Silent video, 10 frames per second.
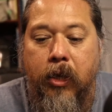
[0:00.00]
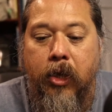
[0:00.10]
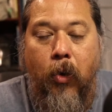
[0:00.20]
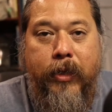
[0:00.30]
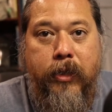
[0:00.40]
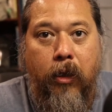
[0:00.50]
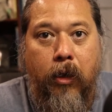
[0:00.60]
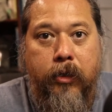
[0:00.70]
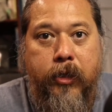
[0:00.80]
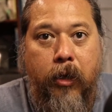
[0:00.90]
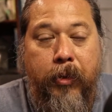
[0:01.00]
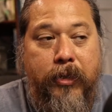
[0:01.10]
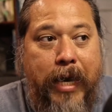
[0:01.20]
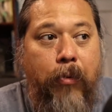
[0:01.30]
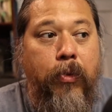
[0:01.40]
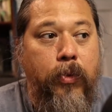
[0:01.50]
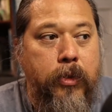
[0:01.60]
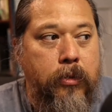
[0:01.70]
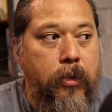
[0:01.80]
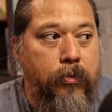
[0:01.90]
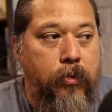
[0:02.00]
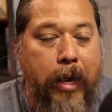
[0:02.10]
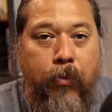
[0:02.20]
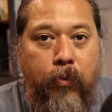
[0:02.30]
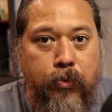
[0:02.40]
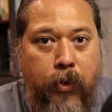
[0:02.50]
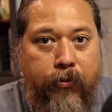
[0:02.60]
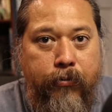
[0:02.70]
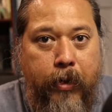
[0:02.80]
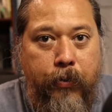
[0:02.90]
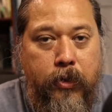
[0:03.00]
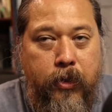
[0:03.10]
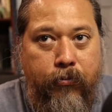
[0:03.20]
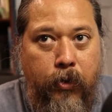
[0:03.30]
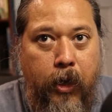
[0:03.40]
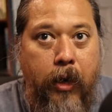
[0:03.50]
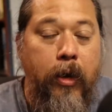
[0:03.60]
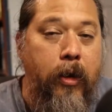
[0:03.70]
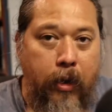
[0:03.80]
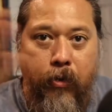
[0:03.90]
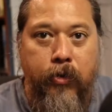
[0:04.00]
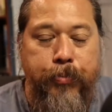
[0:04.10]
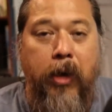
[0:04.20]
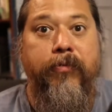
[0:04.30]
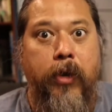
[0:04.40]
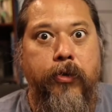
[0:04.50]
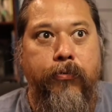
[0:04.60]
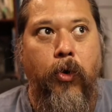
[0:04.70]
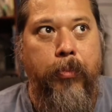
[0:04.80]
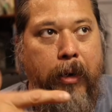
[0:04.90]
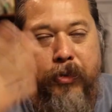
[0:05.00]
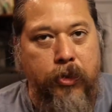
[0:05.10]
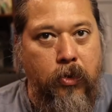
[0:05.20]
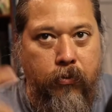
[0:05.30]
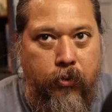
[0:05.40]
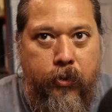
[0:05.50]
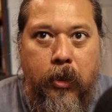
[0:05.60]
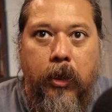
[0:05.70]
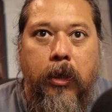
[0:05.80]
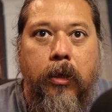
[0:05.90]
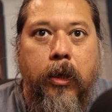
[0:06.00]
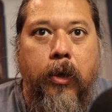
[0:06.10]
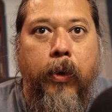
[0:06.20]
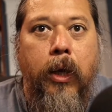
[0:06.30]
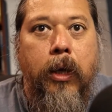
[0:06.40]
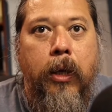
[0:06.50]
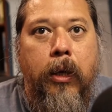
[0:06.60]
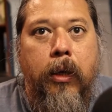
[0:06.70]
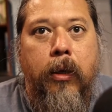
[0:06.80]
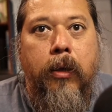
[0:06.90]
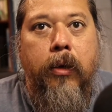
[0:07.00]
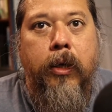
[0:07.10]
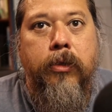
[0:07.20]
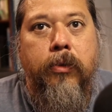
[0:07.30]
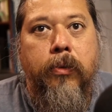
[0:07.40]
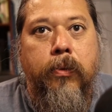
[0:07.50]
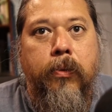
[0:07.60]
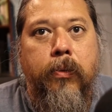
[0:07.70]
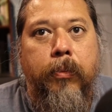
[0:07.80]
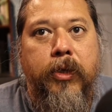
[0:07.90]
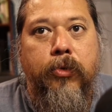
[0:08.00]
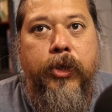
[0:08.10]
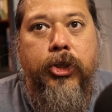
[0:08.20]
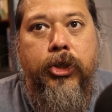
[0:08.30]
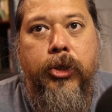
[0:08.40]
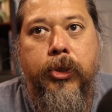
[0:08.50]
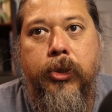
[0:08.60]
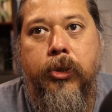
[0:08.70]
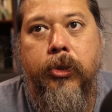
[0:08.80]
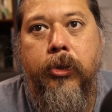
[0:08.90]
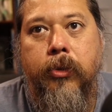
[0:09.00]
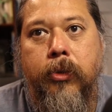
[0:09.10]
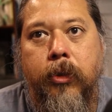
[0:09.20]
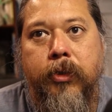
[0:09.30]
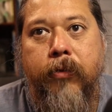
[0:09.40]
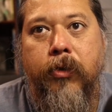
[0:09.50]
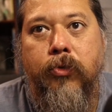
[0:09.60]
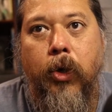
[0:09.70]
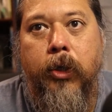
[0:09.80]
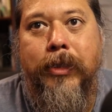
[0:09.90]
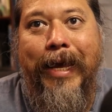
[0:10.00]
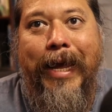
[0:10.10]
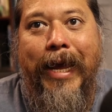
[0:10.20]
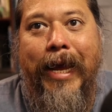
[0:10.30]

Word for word: GoXLR setup, because that one was rough. That was a tough one, and there's better videos for it, but I'm just gonna go over it anyway. Okay, so I'm gonna switch. Let's see if this works. Got